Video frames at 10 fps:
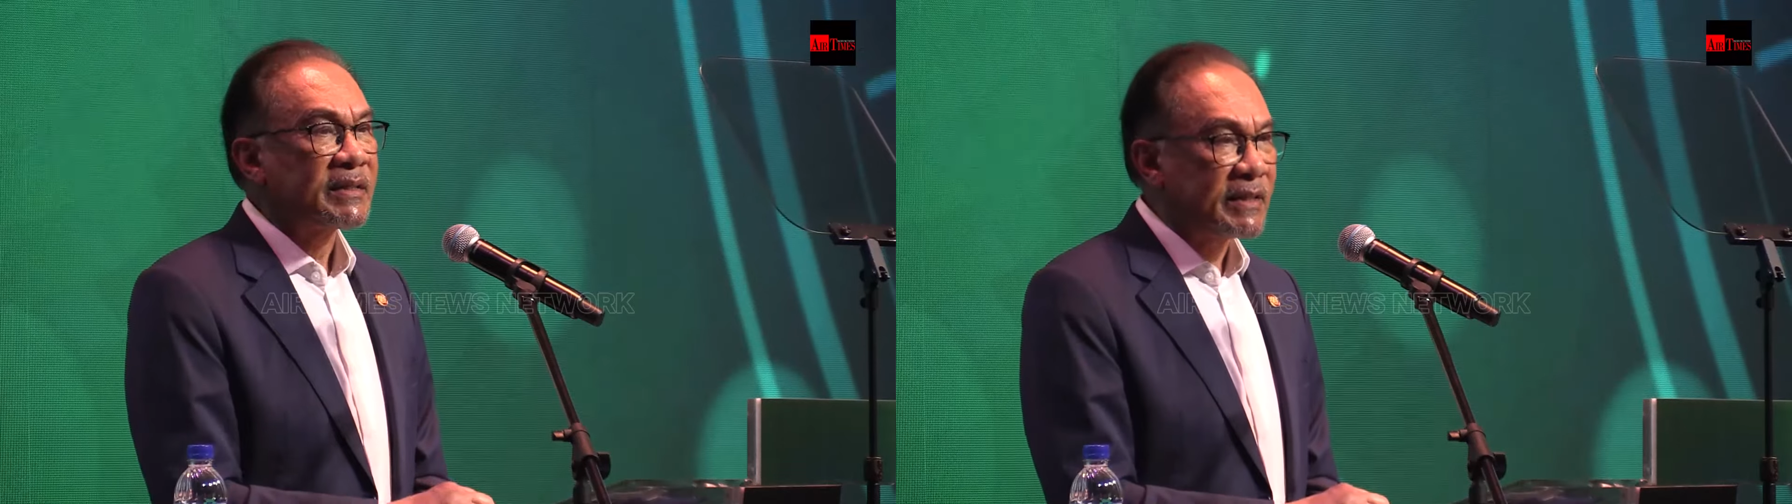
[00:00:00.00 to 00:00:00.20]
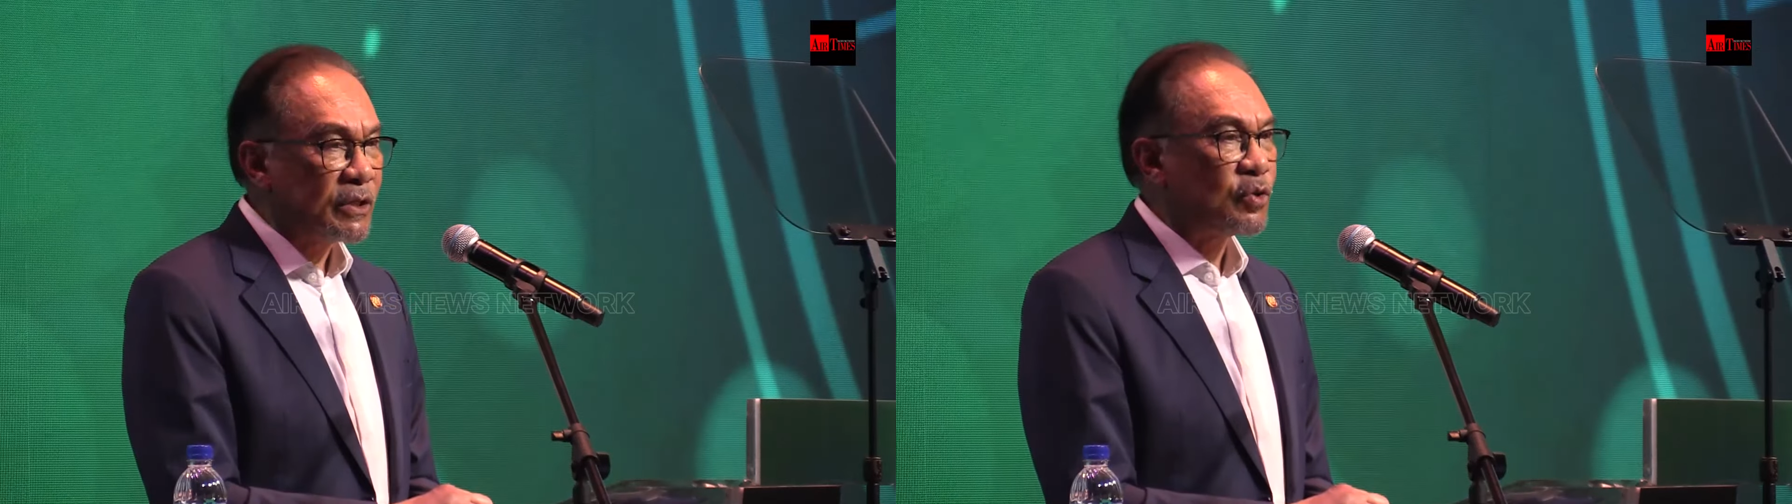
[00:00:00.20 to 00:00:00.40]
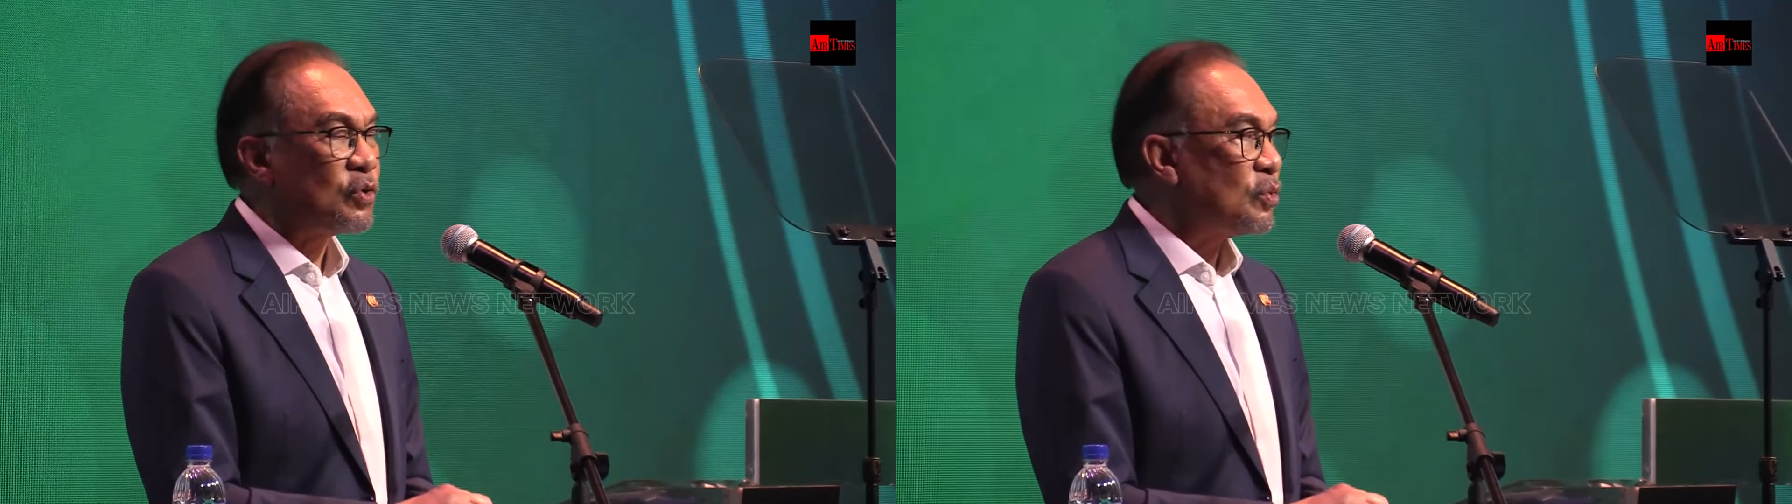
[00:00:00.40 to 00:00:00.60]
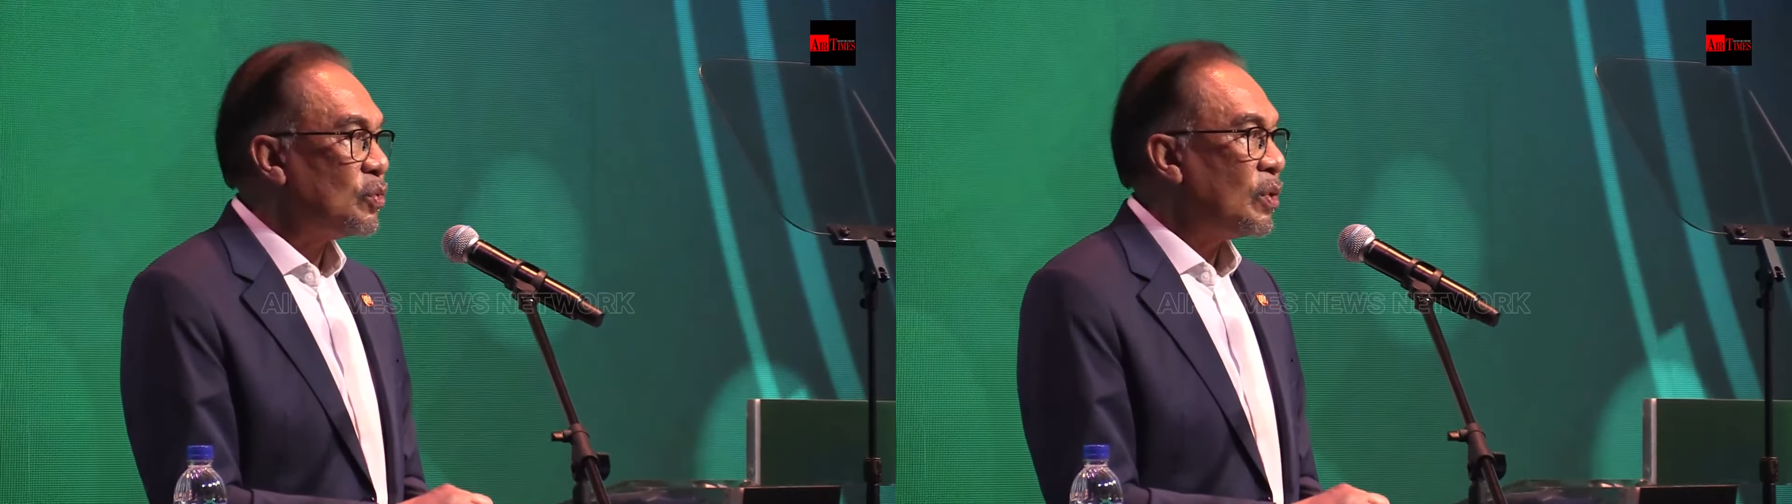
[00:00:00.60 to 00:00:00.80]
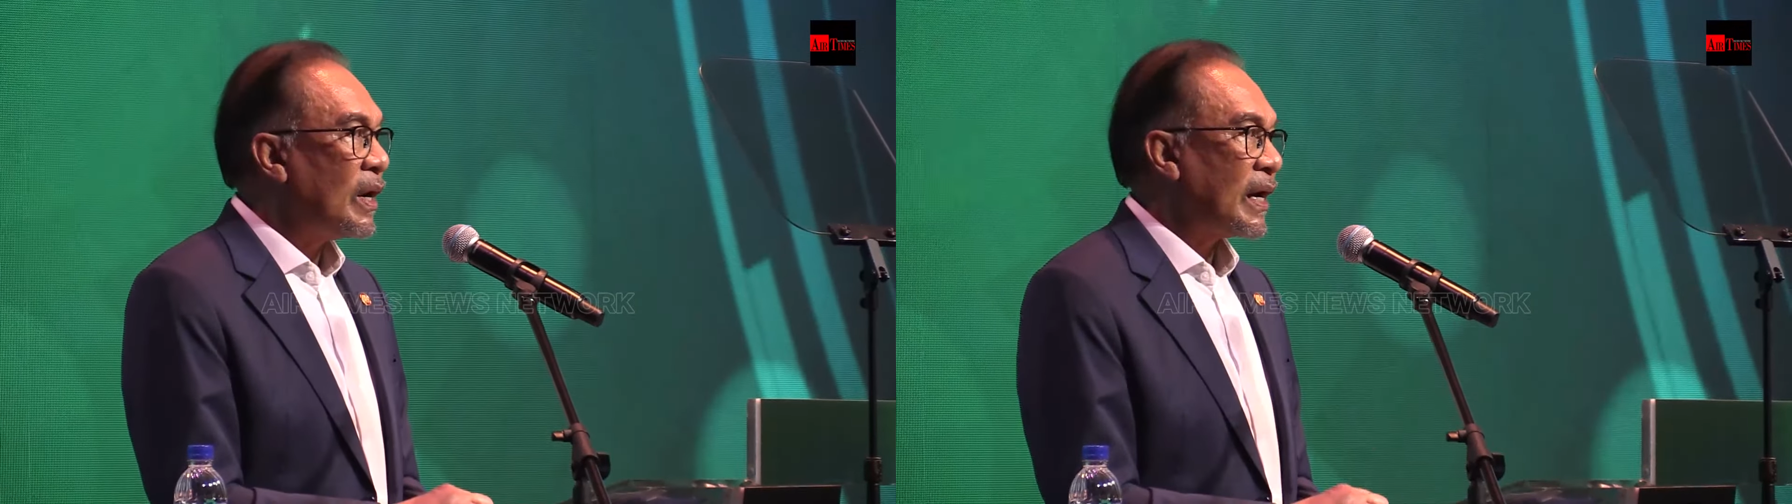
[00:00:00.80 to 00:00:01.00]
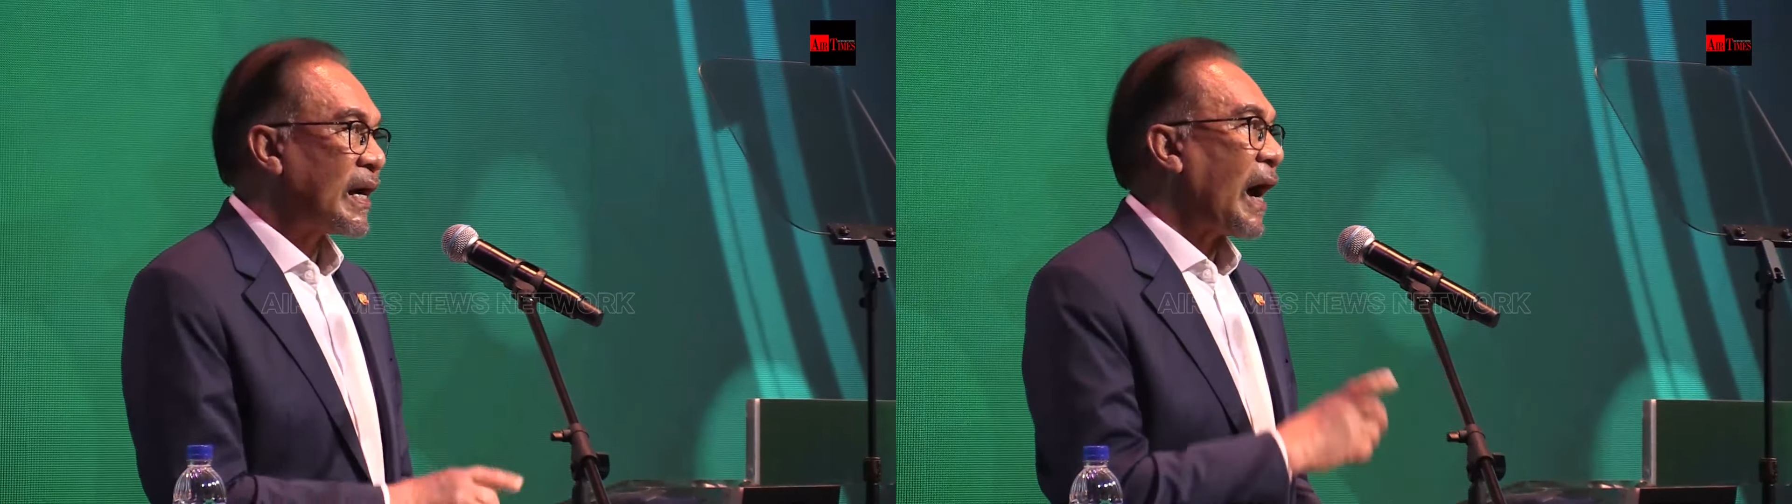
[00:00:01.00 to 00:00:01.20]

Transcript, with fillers: I say to you,